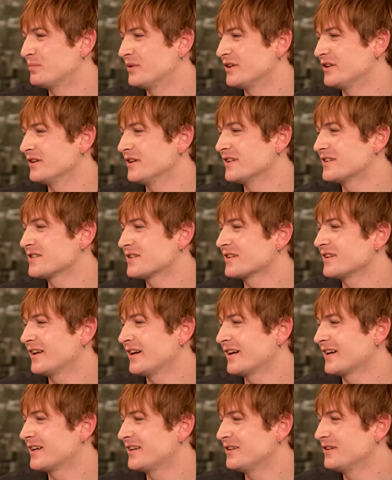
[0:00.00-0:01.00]
But it's
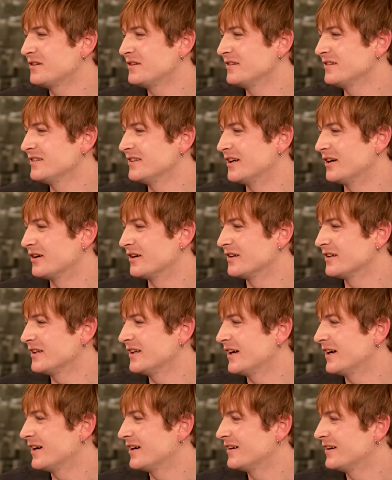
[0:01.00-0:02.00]
like bickering. You uh, know,
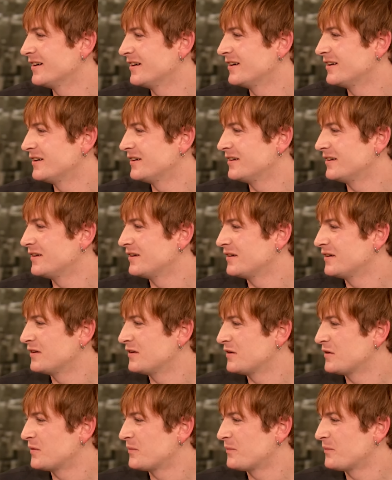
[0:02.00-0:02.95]
it's yeah. it's just like